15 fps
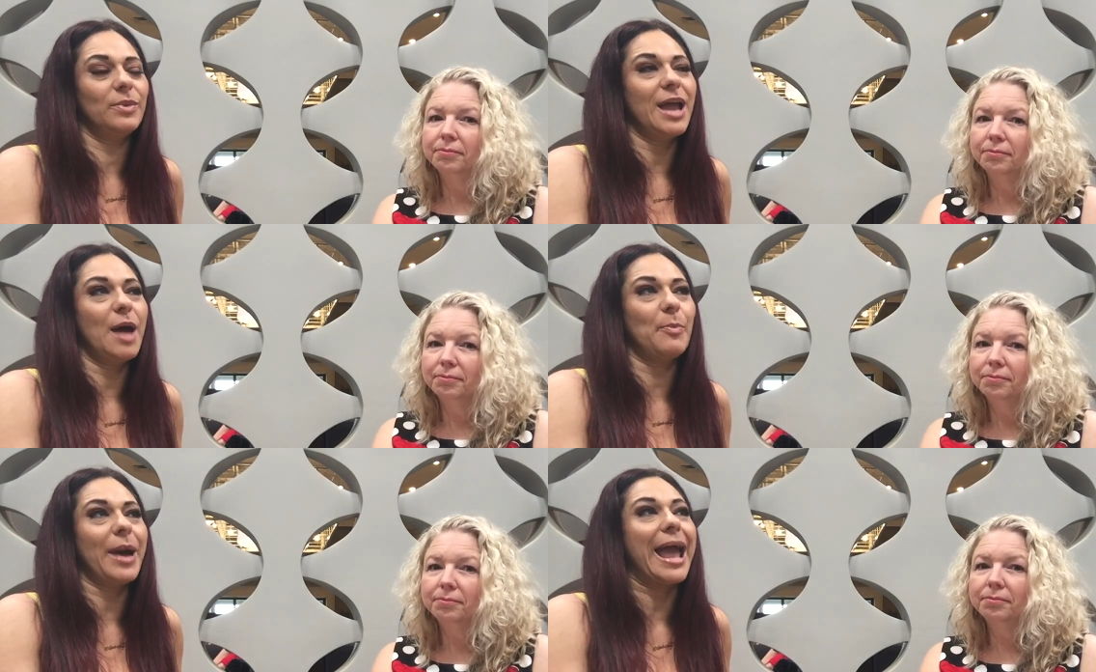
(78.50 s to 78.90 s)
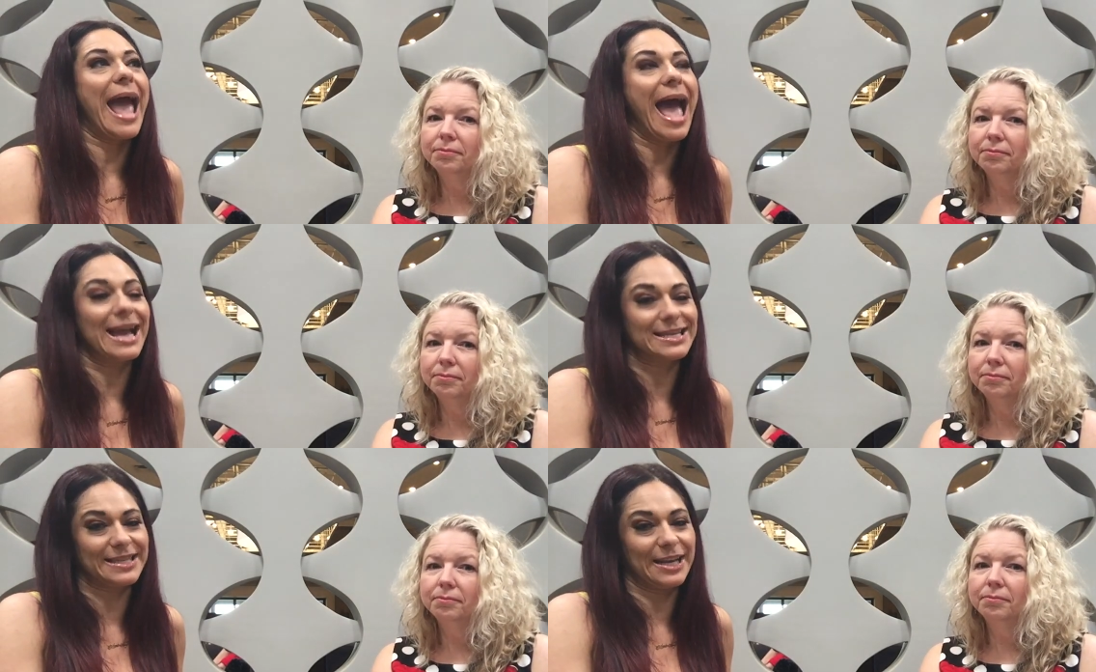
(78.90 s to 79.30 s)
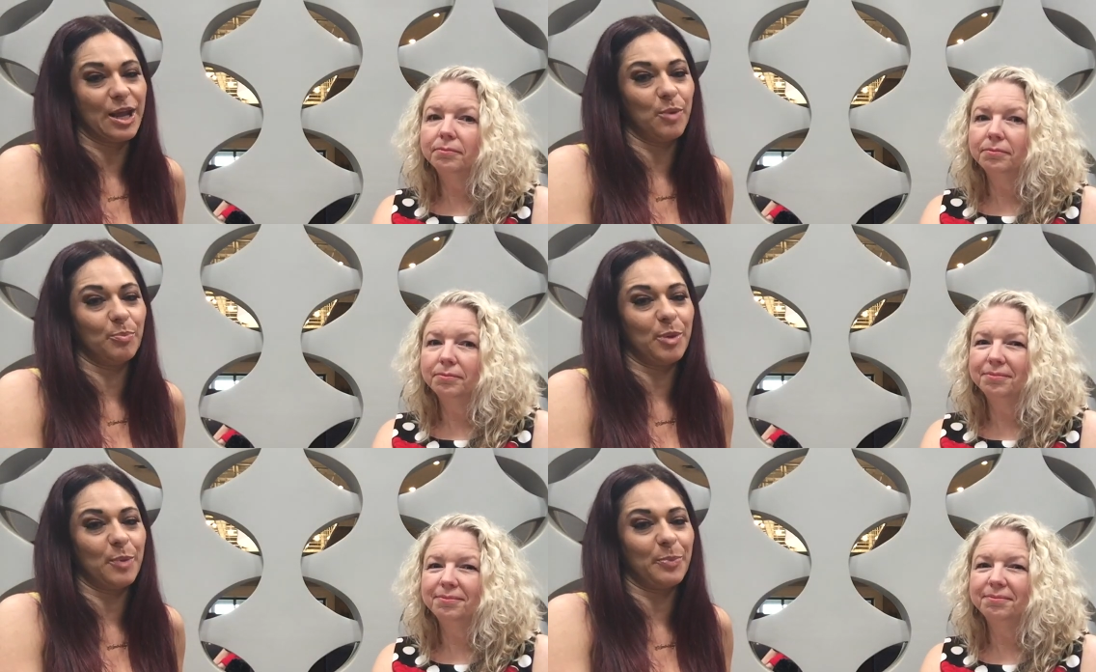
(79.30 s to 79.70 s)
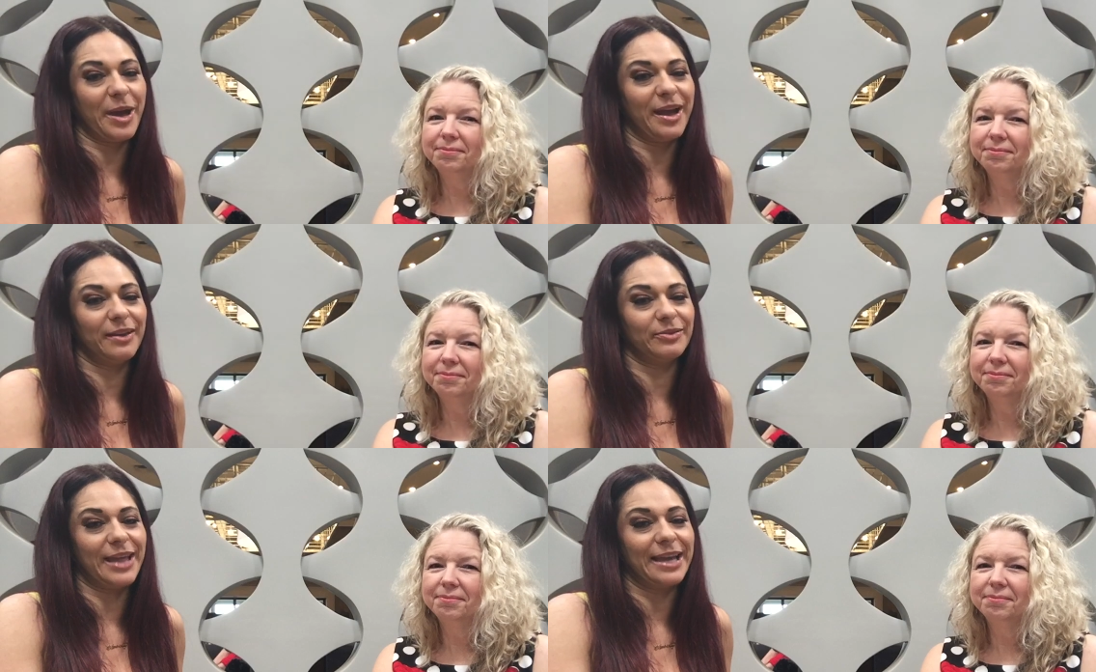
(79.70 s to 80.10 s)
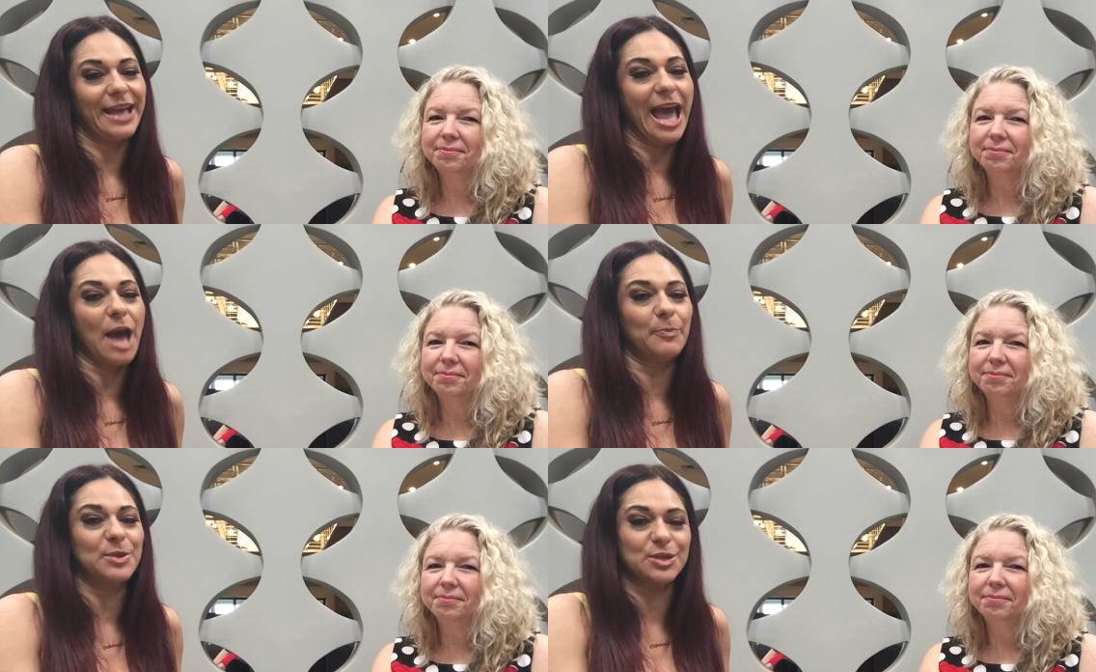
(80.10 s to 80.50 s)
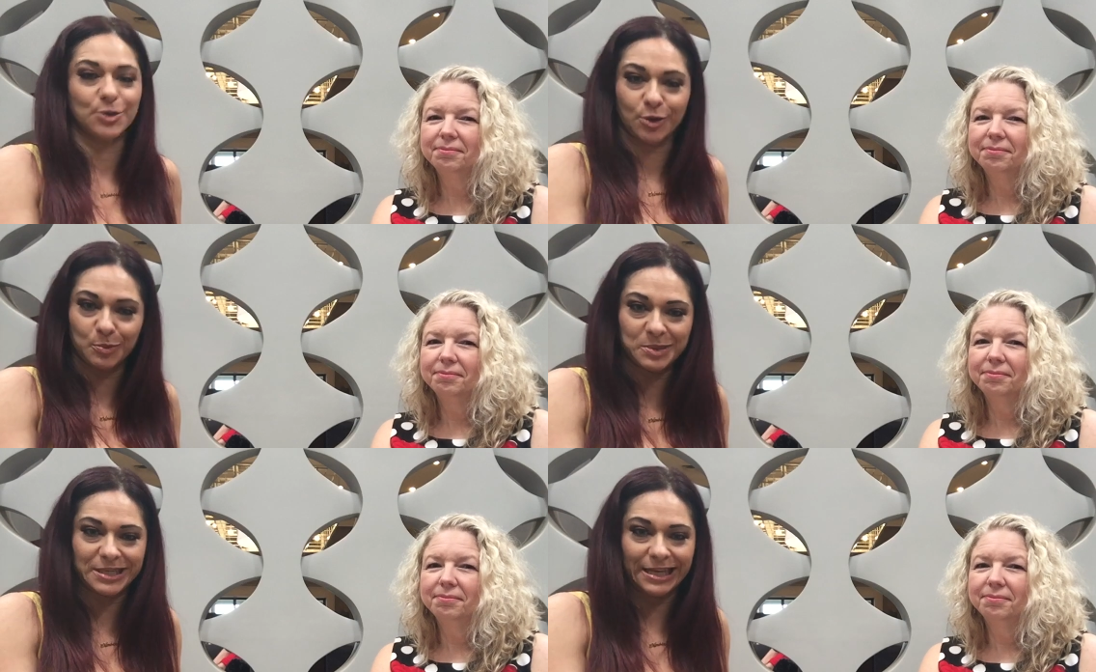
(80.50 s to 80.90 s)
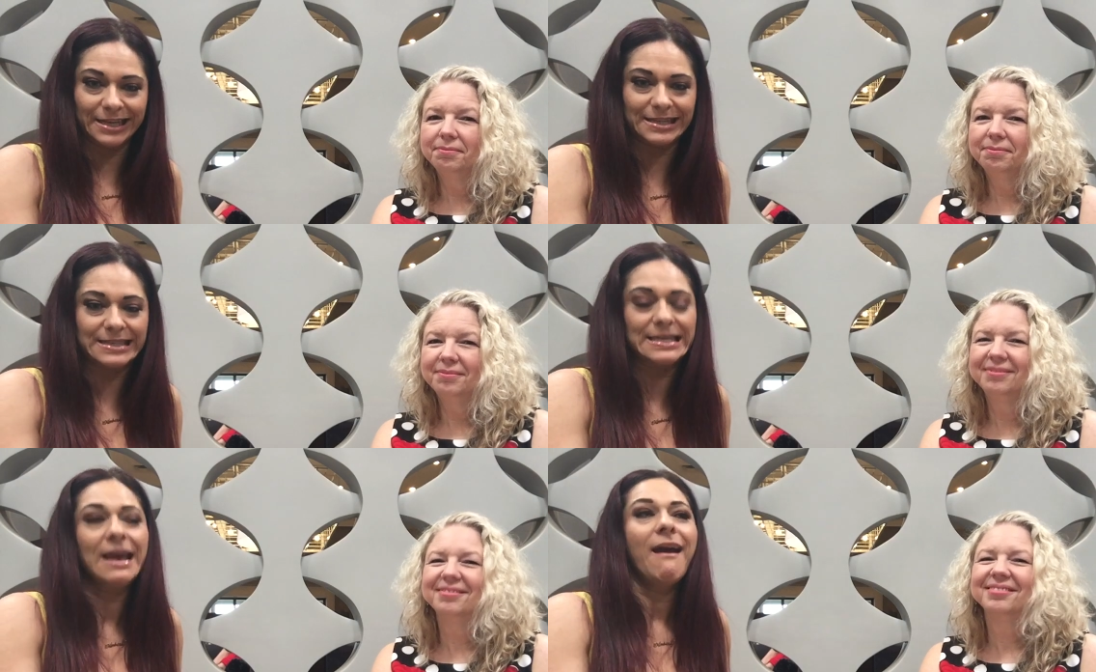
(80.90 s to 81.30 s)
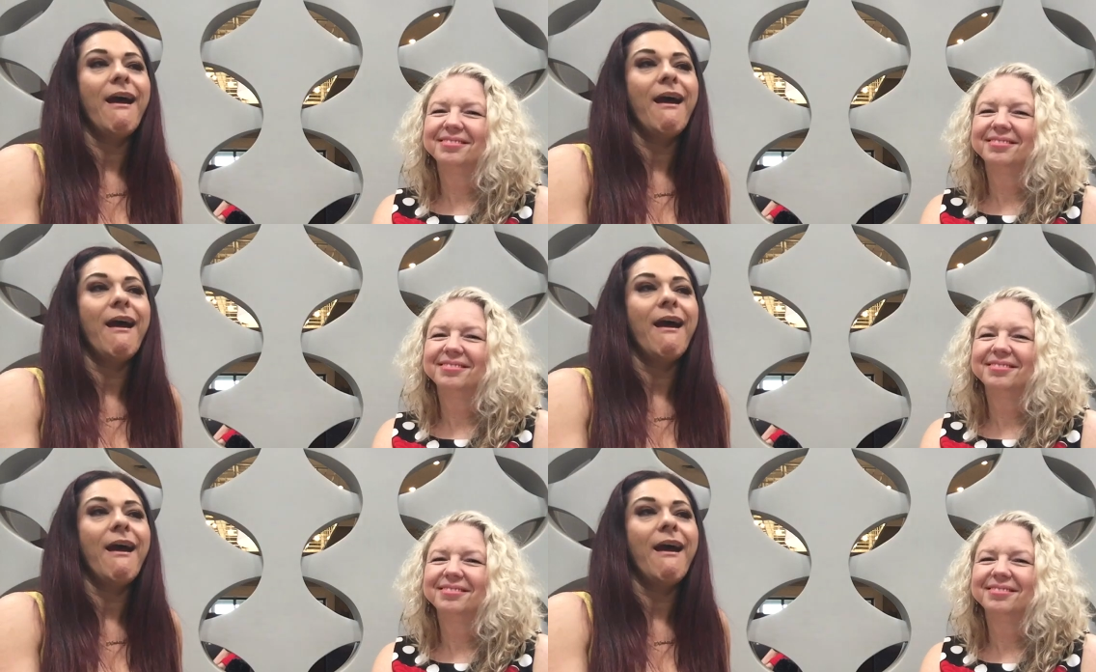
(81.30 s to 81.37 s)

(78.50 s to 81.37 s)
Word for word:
Speaker 1: not by accident, but by like happy circumstance.